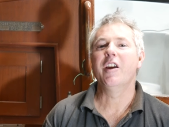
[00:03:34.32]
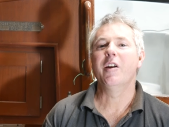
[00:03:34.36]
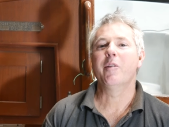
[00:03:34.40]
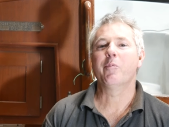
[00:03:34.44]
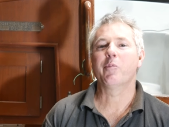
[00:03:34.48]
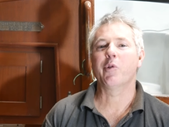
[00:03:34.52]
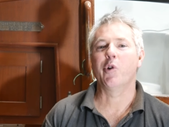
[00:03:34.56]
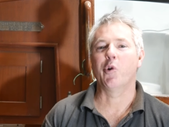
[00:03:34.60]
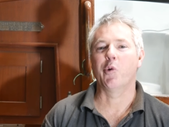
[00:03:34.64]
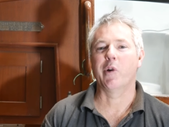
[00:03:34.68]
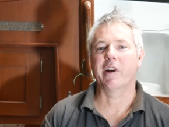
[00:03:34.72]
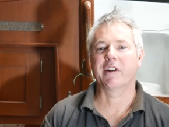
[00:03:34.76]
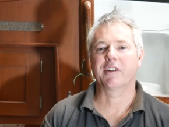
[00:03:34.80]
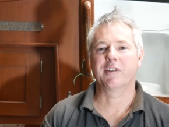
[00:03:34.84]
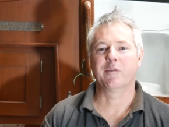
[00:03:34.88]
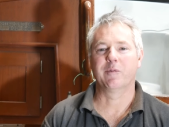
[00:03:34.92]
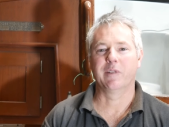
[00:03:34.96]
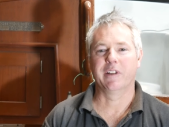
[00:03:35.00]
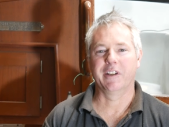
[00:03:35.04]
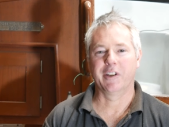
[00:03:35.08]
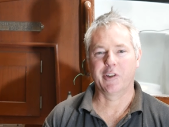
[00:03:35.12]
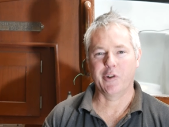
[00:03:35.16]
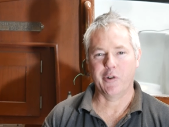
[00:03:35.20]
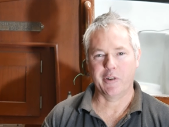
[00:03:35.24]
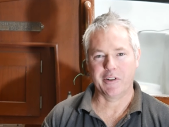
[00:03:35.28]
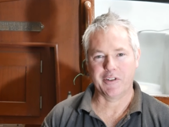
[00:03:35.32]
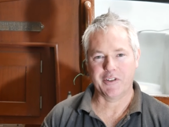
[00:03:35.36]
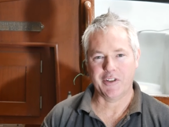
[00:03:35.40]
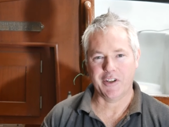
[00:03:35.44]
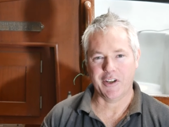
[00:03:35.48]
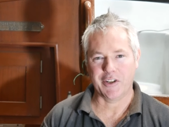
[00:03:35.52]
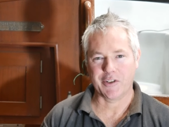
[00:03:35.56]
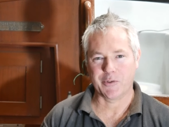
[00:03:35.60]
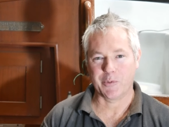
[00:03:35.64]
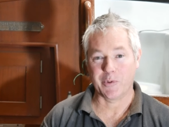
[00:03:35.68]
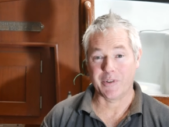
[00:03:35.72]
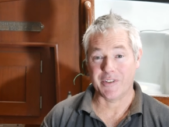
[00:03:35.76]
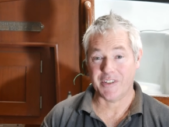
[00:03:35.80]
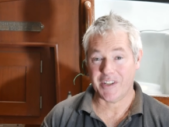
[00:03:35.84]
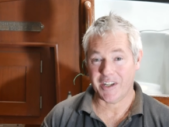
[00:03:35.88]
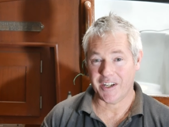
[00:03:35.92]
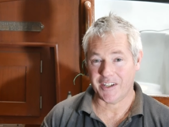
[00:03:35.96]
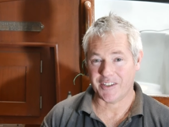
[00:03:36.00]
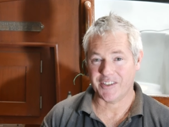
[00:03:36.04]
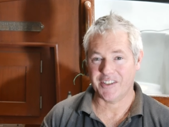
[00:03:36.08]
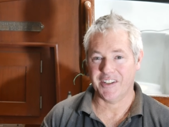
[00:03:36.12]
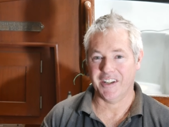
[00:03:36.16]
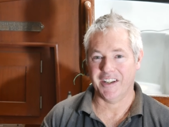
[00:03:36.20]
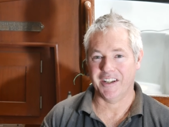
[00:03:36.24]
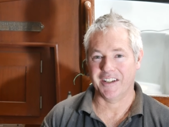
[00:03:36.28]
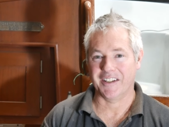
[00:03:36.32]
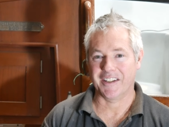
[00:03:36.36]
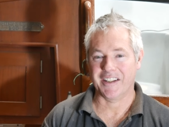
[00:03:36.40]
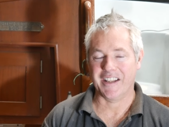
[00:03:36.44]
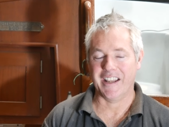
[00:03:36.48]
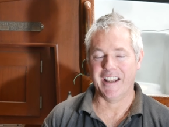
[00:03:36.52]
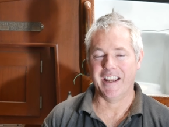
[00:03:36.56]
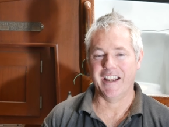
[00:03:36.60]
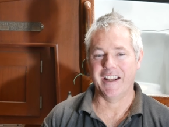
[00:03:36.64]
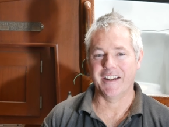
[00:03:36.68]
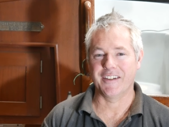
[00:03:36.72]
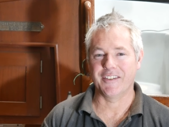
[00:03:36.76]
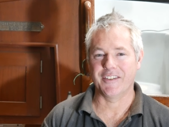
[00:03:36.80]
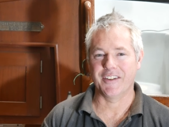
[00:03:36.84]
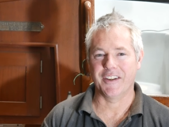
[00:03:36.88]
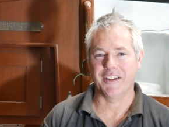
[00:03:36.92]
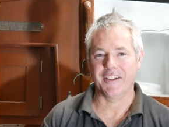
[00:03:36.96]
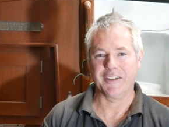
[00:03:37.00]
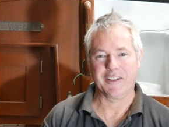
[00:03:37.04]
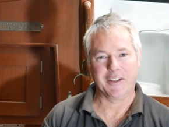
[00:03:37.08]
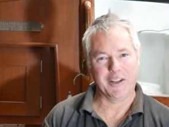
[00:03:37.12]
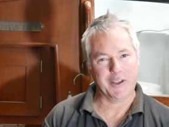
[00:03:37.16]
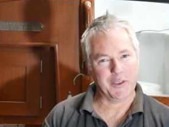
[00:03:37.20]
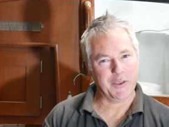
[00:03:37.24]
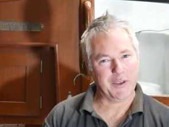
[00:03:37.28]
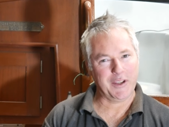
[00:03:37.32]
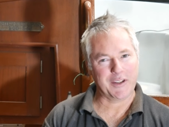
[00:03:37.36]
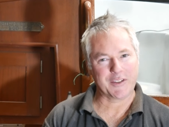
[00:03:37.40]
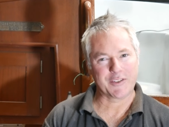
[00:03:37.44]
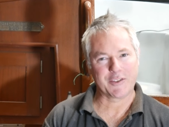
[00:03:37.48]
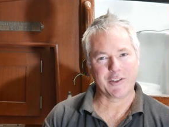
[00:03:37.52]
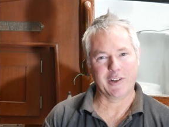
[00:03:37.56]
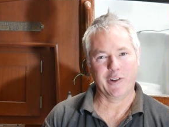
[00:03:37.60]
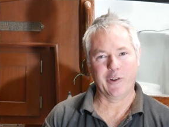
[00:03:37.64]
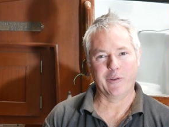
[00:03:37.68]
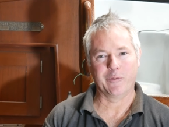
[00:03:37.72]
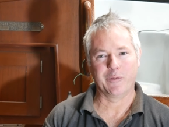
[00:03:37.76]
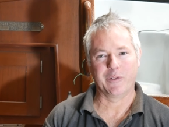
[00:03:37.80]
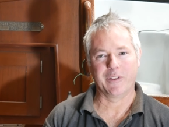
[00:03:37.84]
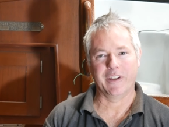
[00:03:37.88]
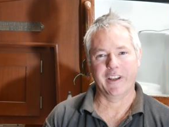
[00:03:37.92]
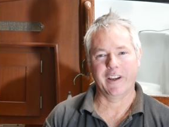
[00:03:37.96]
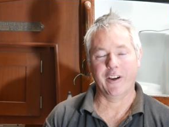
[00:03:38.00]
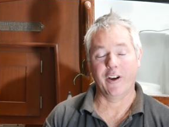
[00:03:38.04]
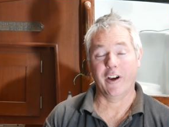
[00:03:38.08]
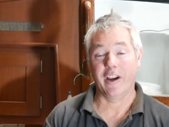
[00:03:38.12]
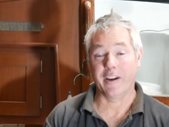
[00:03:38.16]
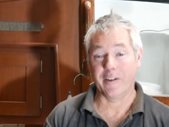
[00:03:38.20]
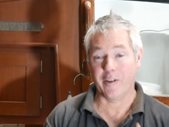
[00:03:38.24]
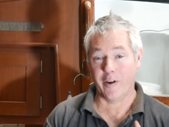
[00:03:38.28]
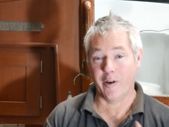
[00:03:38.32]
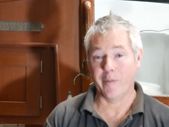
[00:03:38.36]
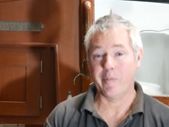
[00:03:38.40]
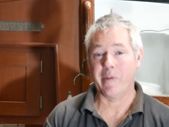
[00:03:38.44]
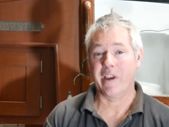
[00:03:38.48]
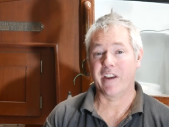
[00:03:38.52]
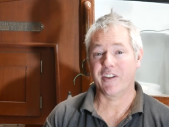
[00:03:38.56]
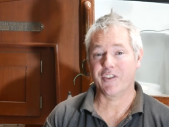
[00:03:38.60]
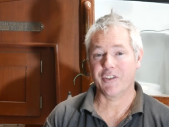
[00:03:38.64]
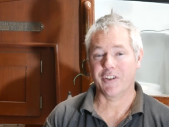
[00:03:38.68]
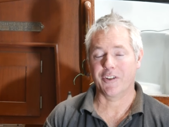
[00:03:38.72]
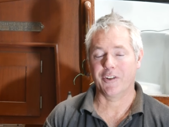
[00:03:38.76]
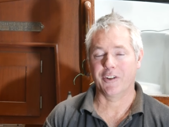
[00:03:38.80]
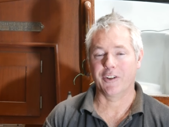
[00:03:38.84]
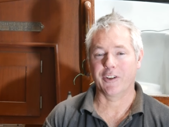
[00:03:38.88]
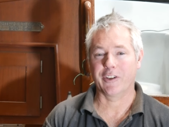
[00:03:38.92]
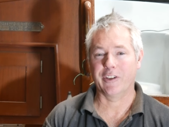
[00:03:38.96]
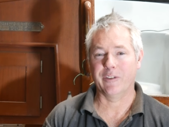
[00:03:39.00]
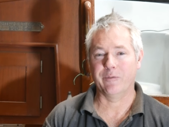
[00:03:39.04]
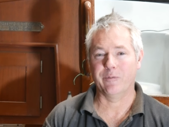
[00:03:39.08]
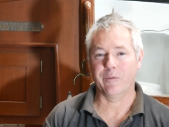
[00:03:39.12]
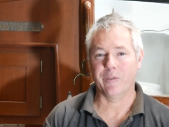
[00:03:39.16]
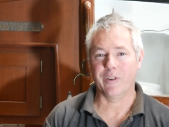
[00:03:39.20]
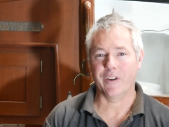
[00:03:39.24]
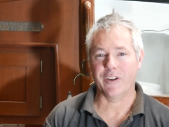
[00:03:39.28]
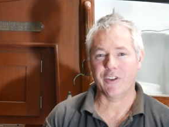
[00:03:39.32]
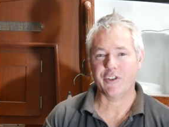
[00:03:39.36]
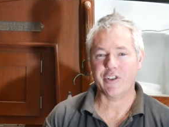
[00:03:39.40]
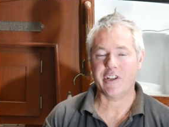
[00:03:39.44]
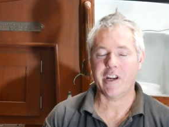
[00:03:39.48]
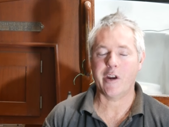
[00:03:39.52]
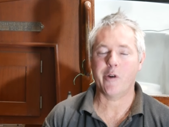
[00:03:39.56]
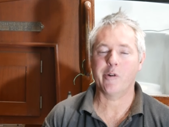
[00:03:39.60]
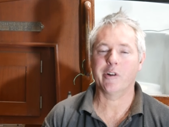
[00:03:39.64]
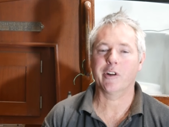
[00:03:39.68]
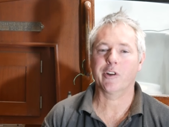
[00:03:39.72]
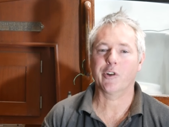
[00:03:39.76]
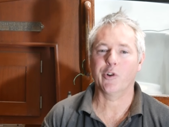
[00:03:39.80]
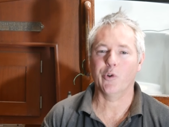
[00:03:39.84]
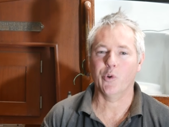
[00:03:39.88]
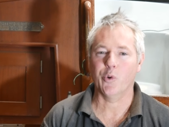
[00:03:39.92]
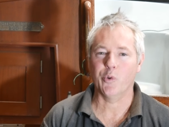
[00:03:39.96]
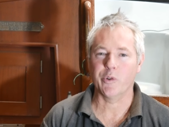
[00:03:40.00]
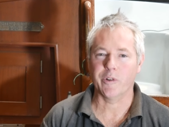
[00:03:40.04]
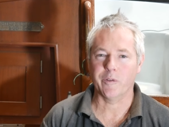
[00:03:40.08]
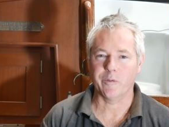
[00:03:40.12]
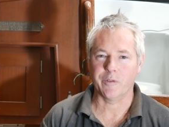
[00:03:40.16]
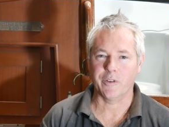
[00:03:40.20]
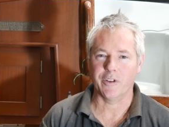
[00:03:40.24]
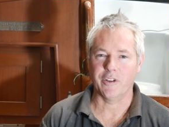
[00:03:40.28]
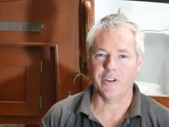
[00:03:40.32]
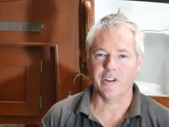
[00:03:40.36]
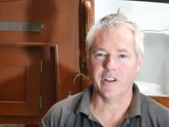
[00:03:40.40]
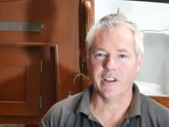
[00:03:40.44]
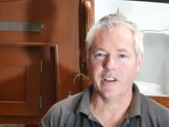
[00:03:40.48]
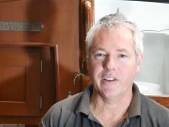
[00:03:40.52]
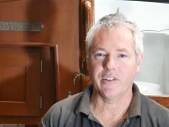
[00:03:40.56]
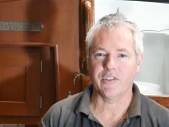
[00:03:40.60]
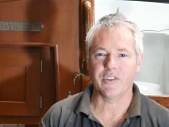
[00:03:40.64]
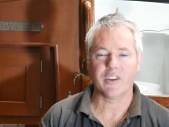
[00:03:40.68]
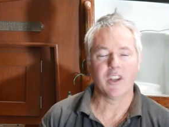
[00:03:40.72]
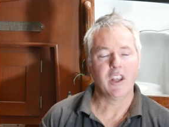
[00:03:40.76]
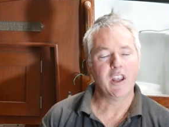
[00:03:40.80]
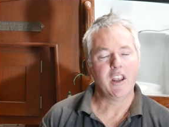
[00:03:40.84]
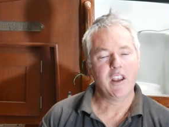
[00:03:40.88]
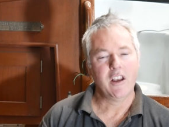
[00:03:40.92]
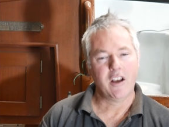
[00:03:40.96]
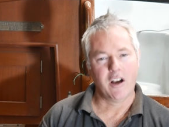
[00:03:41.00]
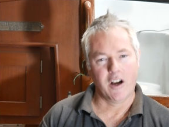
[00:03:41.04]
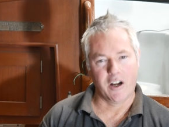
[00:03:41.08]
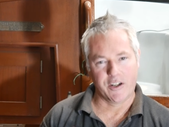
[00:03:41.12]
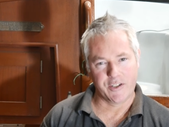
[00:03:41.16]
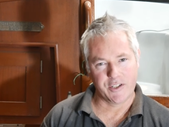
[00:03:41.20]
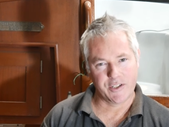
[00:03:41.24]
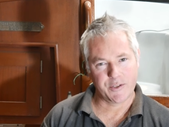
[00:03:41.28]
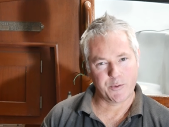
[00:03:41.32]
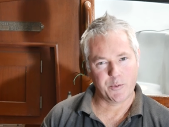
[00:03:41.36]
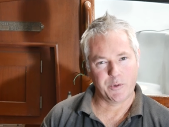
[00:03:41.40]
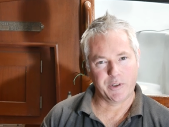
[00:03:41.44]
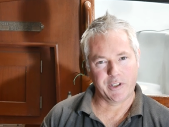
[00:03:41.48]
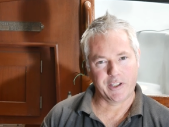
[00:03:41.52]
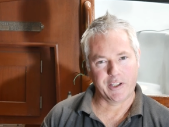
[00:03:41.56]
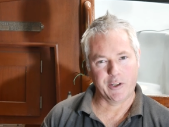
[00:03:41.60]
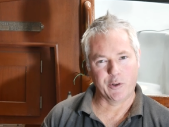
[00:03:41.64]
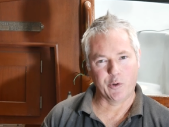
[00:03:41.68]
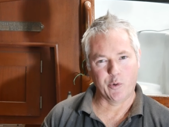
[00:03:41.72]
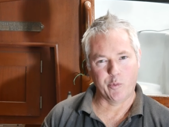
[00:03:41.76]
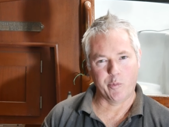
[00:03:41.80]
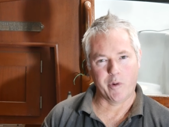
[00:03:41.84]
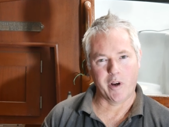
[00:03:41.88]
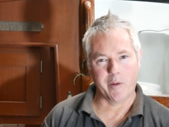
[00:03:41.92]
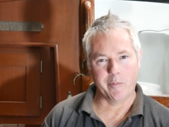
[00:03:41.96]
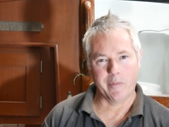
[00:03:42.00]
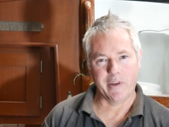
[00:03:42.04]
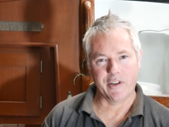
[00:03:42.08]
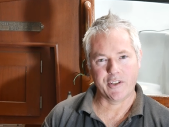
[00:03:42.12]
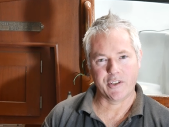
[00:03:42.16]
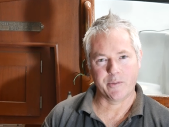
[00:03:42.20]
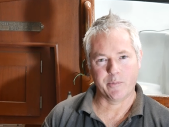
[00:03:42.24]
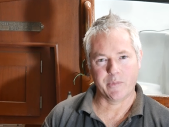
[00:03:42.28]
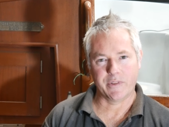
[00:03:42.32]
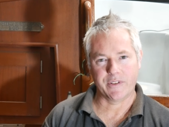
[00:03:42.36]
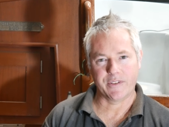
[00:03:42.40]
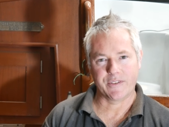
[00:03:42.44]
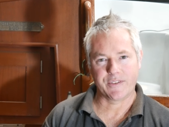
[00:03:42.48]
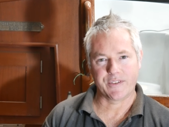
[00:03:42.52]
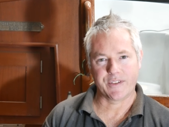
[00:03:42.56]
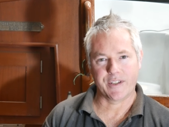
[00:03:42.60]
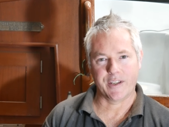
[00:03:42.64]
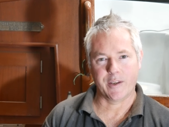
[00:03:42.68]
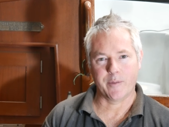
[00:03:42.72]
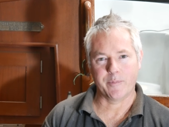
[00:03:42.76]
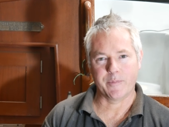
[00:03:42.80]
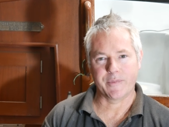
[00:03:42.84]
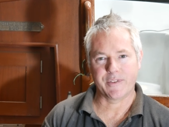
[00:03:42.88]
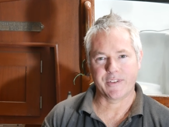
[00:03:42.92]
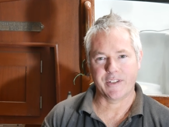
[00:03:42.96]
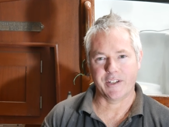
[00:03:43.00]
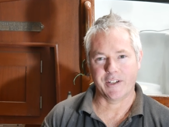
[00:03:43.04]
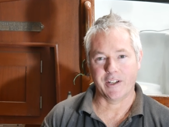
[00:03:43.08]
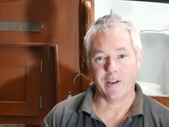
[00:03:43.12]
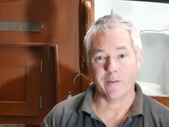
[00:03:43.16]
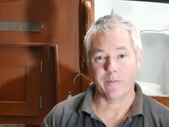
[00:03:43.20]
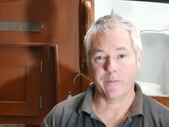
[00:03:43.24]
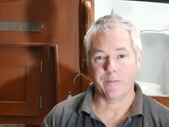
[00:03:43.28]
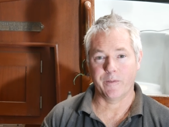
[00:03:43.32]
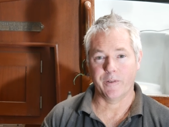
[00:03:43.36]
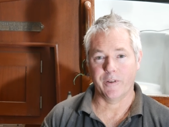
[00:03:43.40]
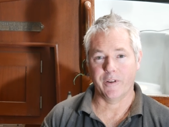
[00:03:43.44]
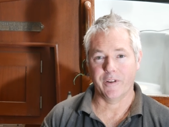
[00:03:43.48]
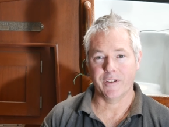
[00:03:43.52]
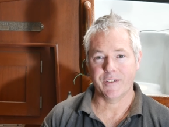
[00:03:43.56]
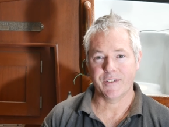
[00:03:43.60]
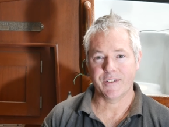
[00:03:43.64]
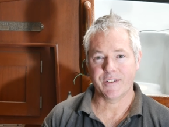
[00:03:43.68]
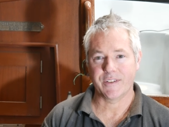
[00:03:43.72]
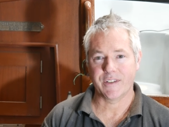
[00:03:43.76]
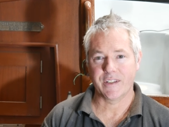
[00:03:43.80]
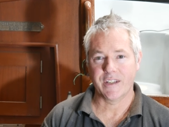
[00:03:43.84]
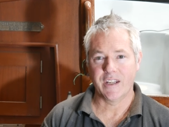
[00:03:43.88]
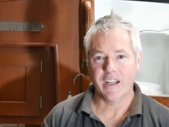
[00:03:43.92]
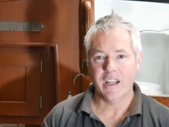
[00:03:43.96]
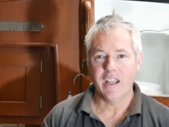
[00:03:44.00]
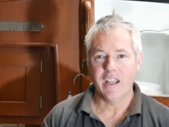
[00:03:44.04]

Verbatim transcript: proactively got in touch with Tek-Tank, and uh, yeah, thanks a lot for that. I, I'm actually going to give uh, Sharon a call in a few days. I just want to get all my measurements um, set up first.